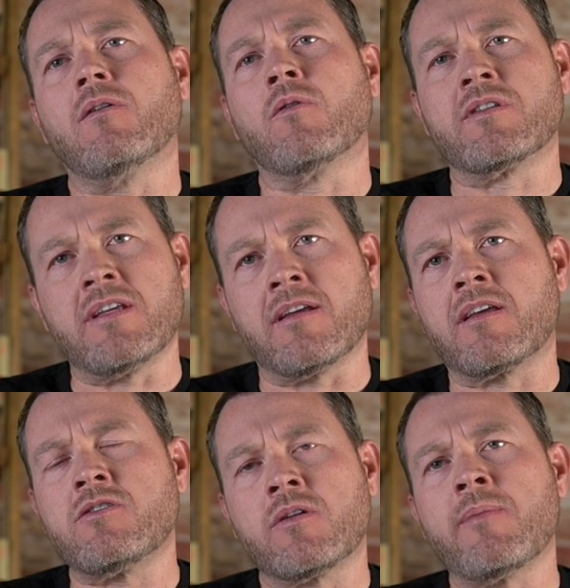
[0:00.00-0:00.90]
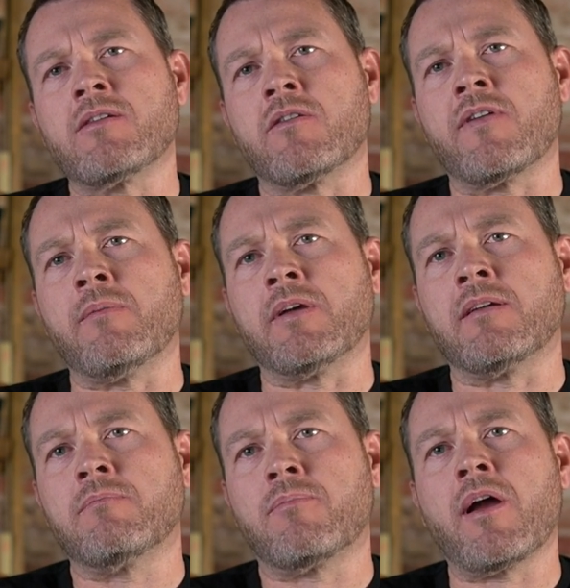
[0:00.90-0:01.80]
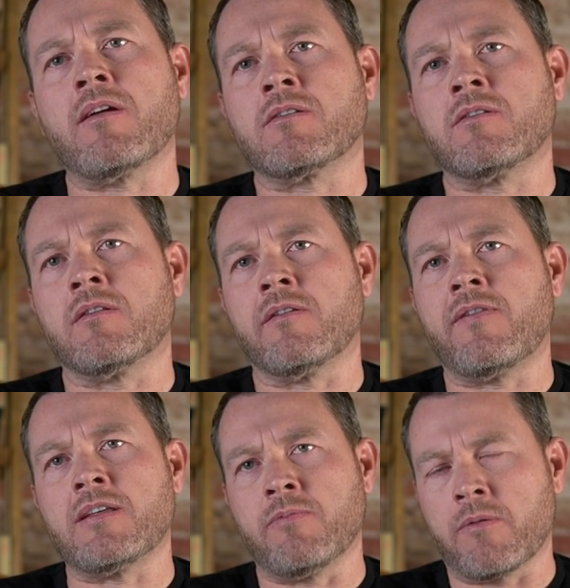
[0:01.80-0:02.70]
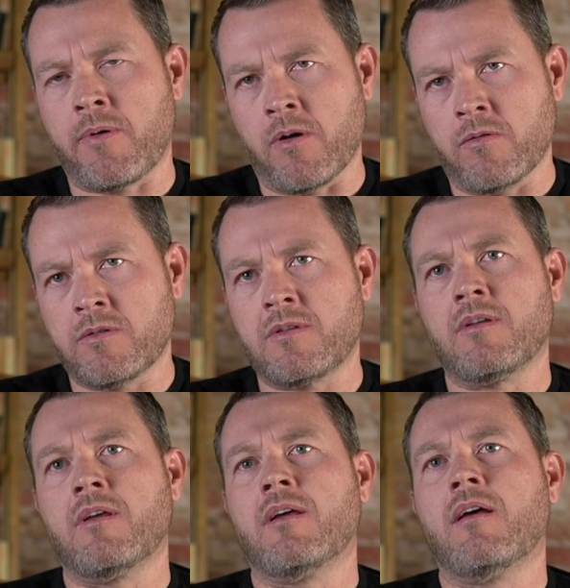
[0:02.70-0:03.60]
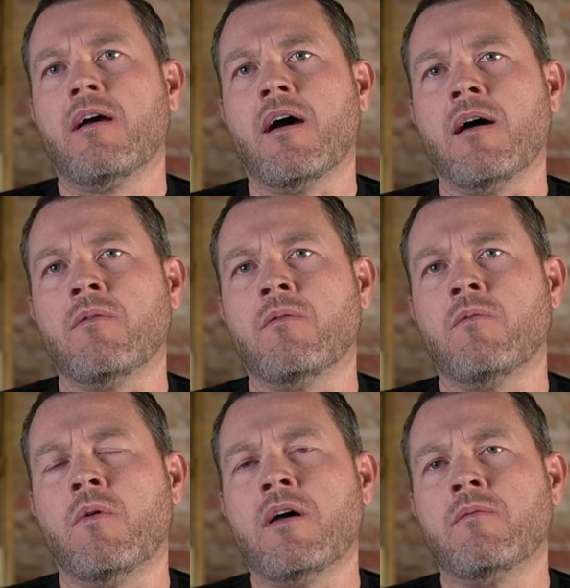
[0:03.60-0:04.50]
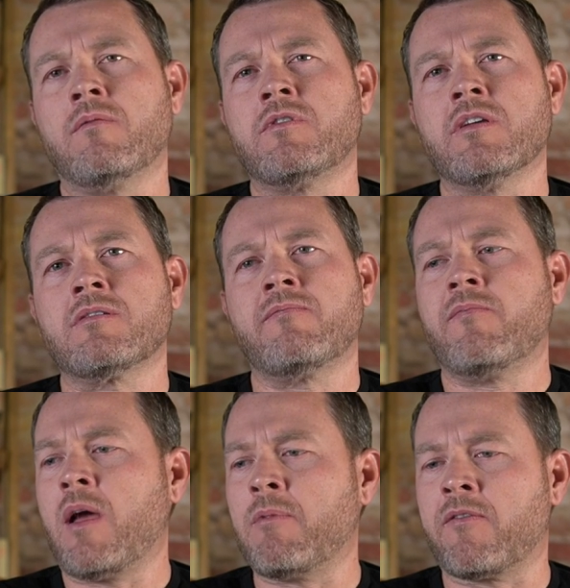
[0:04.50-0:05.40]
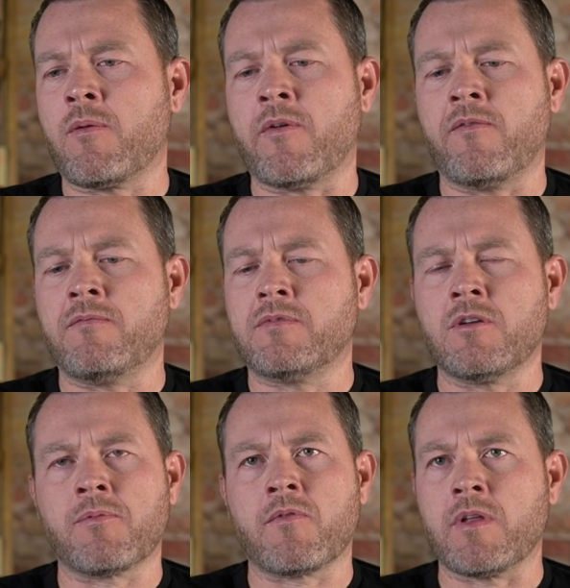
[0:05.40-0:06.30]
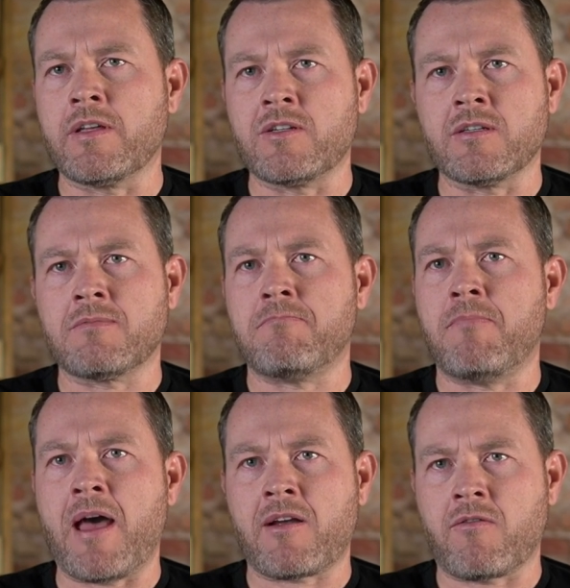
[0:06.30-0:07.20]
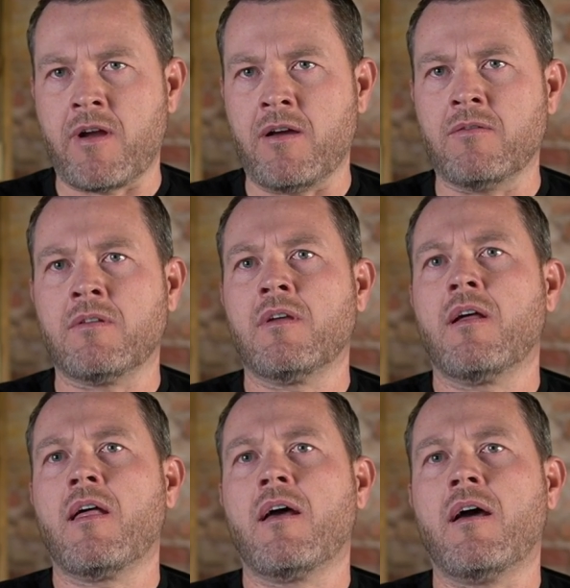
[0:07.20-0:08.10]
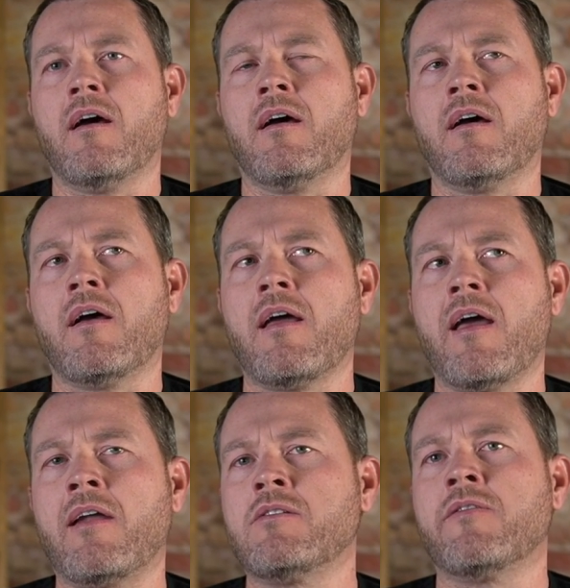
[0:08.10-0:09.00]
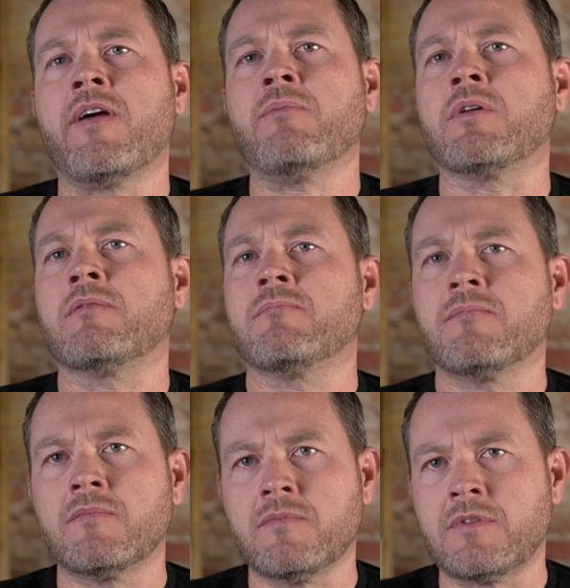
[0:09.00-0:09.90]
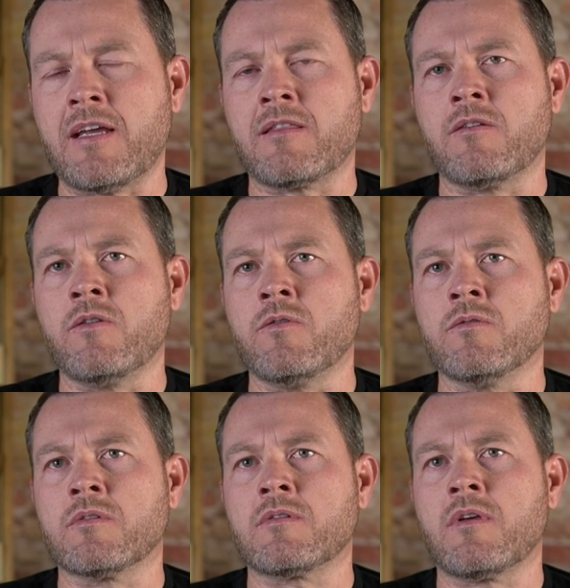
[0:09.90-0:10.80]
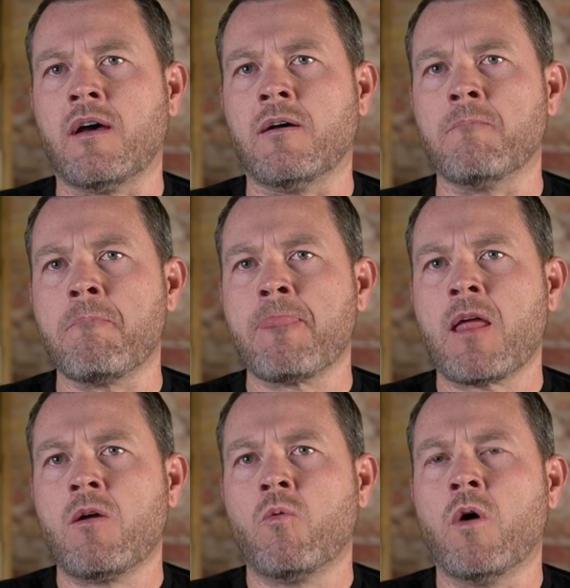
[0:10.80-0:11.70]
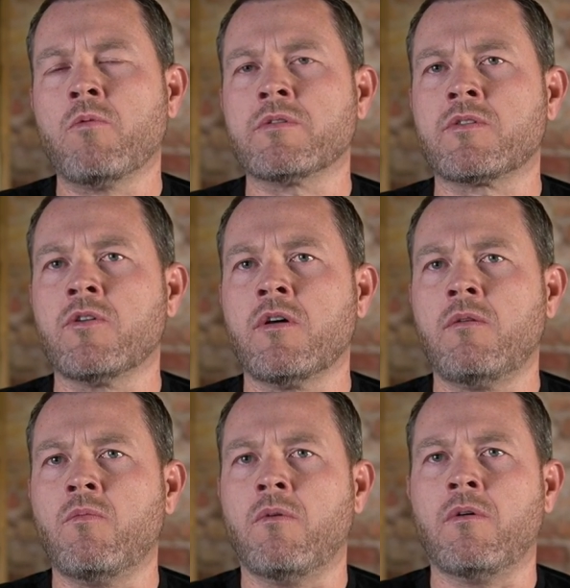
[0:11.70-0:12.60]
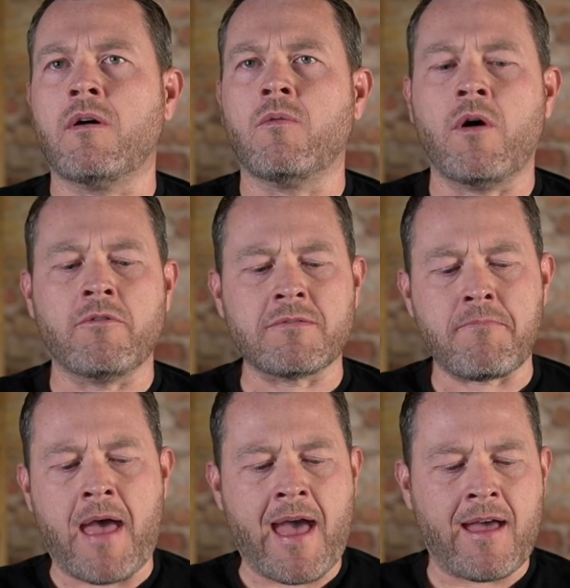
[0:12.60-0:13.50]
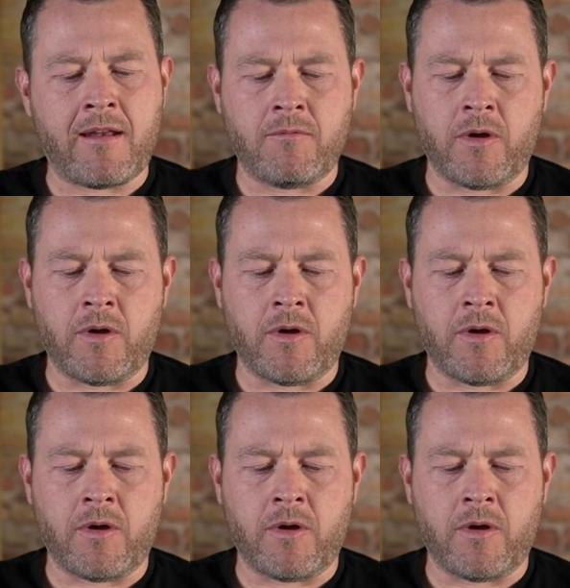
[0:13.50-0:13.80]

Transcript: or did, because you come out to your family prior to the Facebook post. Uh, mm-hmm. What just coming from a super religious background, uh, how did your family take the news. Um, what was good? Uh, what was bad?